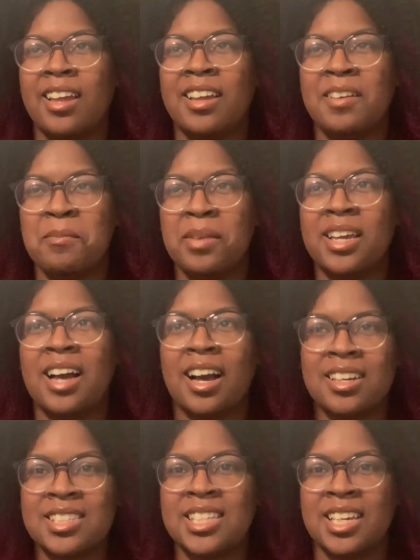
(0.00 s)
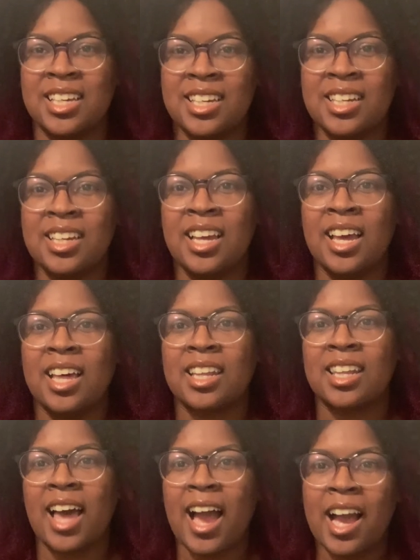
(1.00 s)
because he
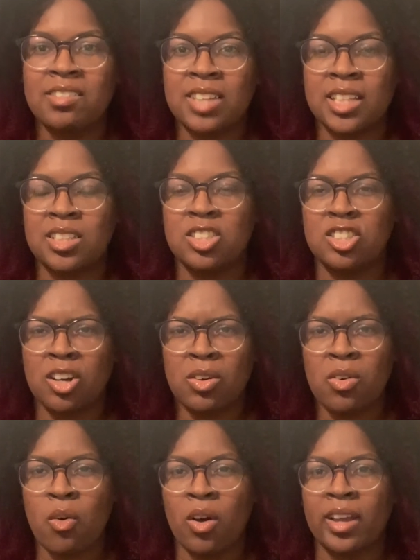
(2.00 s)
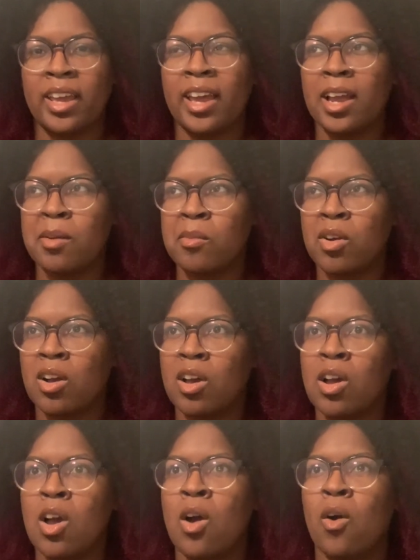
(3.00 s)
laughed at the joke on
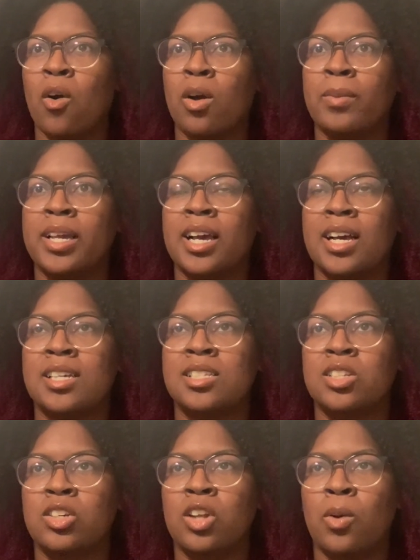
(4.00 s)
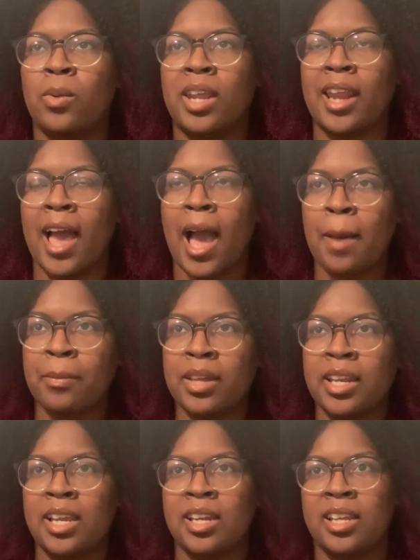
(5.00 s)
camera, or because, you know, when it
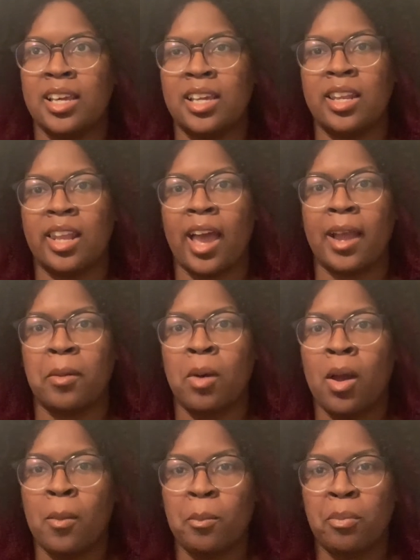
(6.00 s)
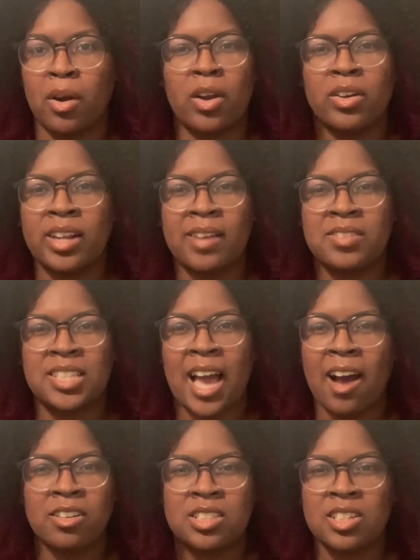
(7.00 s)
happened he didn't like burn David's
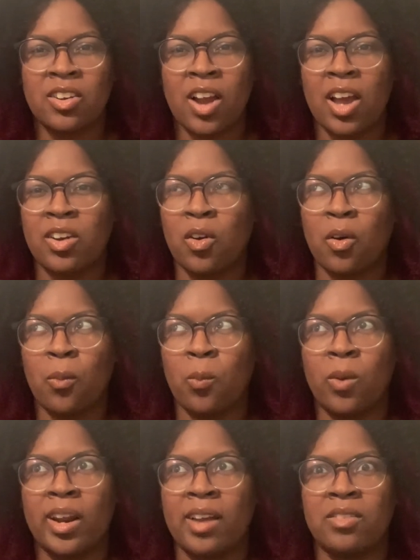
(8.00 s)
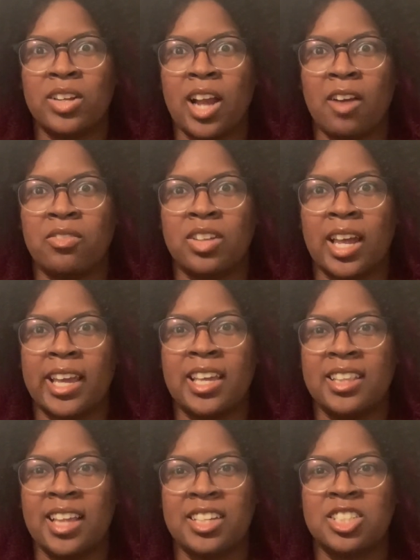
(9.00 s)
house to the ground, or whatever y'all feel like
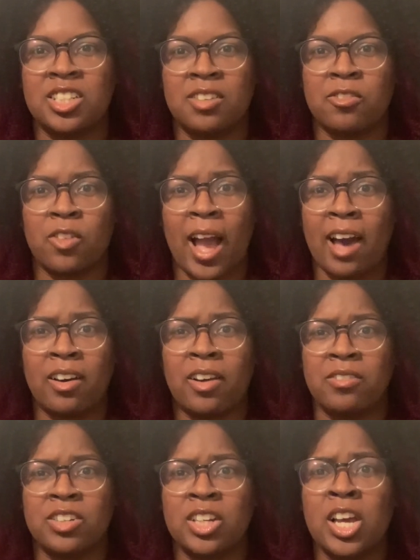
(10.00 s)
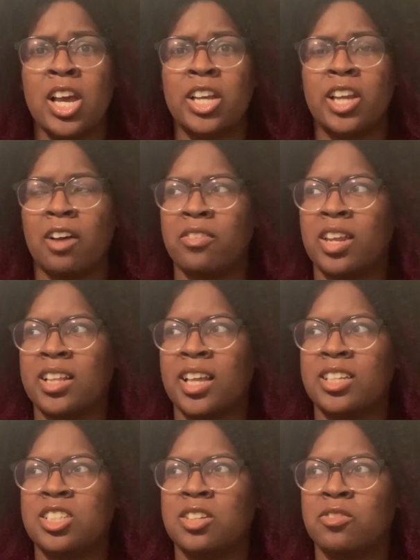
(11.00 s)
they should have, however y'all feel like
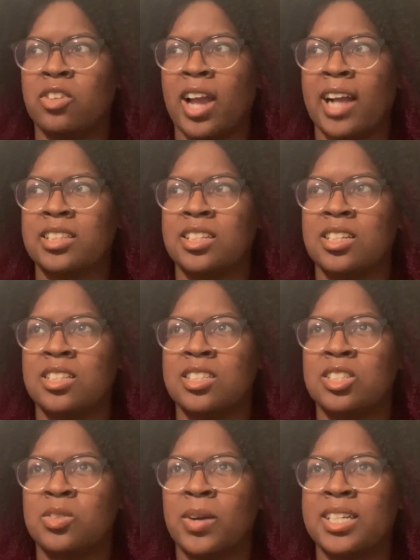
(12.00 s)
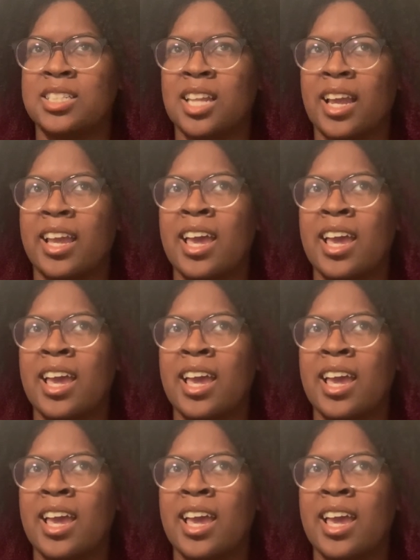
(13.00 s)
they should have reacted in this situation. Like,